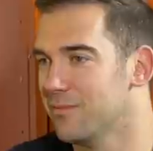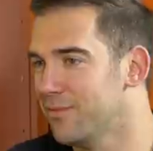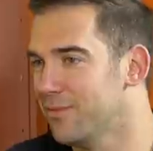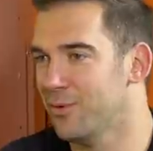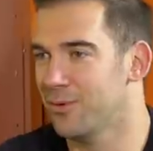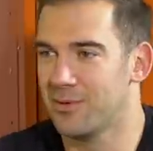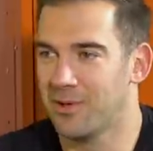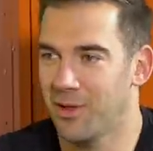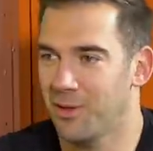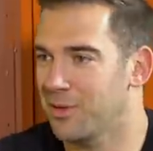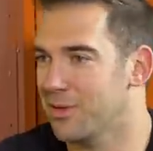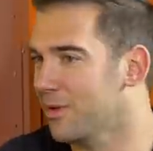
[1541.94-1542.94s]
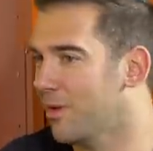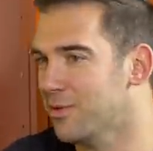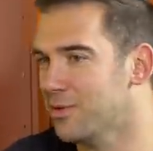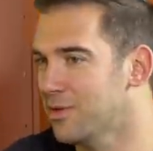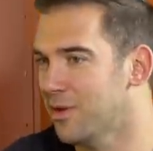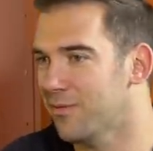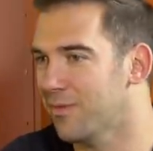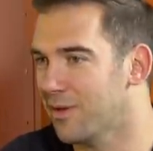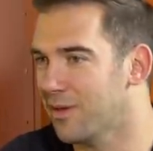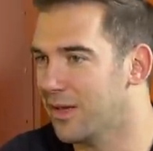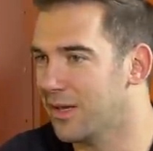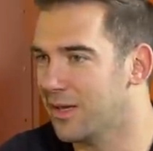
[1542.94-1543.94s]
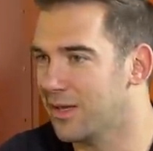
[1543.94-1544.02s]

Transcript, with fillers: food, clothing, all this stuff. Like,